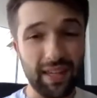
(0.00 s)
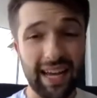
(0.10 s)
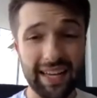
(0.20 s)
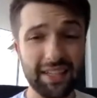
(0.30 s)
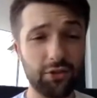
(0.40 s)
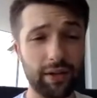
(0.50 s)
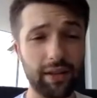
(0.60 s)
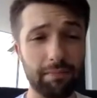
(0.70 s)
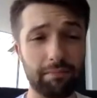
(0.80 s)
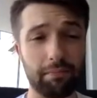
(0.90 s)
I think
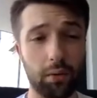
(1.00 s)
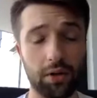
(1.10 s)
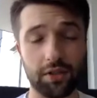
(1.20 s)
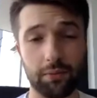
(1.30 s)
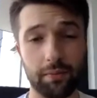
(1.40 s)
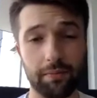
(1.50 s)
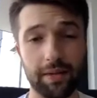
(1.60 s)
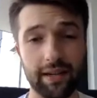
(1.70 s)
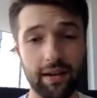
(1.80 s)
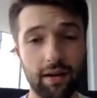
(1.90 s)
Treylon Burks would be
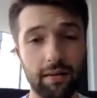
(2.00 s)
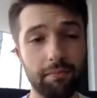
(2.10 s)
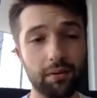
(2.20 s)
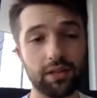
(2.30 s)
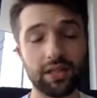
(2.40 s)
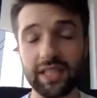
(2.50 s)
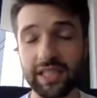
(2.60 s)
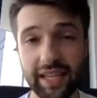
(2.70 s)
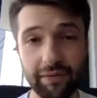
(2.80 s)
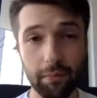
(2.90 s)
an
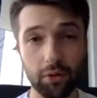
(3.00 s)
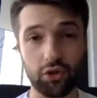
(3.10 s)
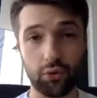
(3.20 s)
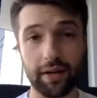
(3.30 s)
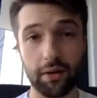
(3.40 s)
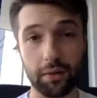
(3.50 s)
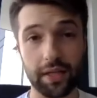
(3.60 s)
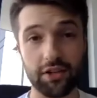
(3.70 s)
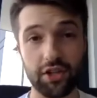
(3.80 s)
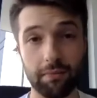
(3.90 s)
unbelievable trio with
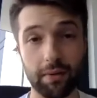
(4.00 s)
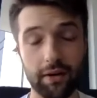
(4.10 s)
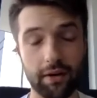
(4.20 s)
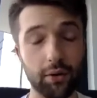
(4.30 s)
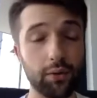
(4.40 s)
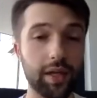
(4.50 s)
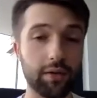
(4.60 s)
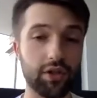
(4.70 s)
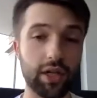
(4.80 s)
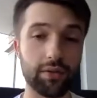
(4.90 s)
A.J. Brown and Julio
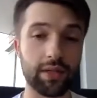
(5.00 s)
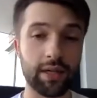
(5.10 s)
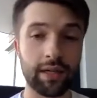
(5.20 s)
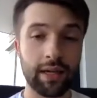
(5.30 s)
Jones.